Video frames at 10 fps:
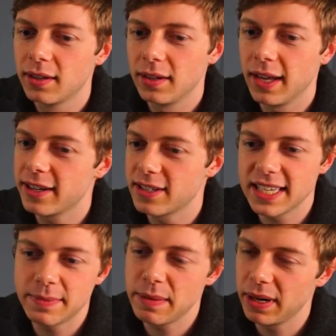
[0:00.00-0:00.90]
Like, because
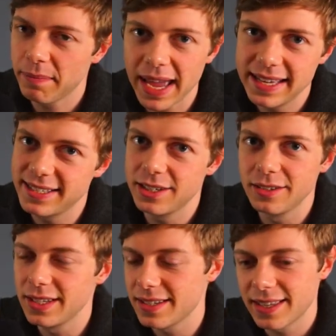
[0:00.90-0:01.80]
these people are paid to
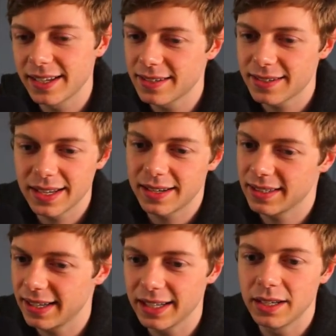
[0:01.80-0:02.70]
do these things. They're
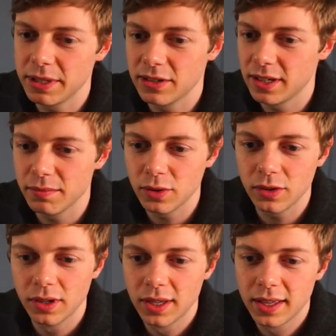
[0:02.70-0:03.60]
going to be doing
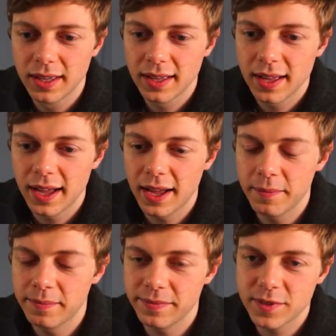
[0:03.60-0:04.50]
more.
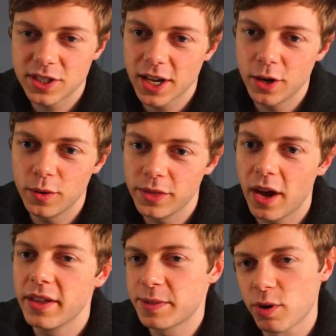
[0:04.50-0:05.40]
So,
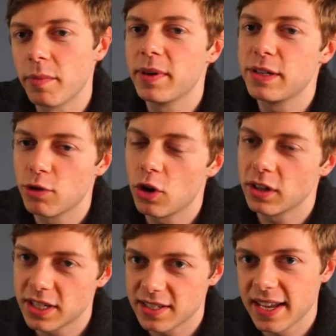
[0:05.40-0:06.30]
no, it's probably wrong
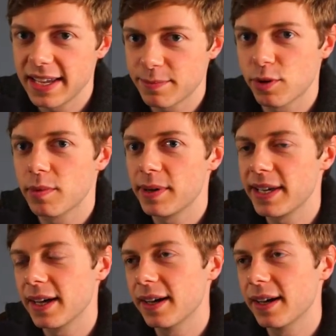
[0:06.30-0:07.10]
to say. It's probably